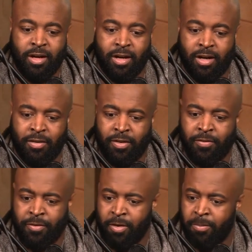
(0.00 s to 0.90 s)
a
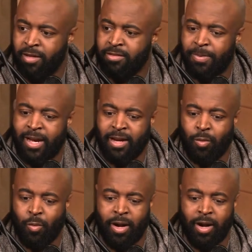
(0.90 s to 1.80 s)
few months
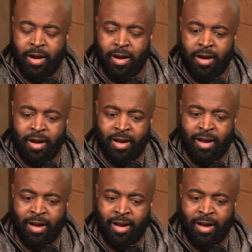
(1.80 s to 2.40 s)
back where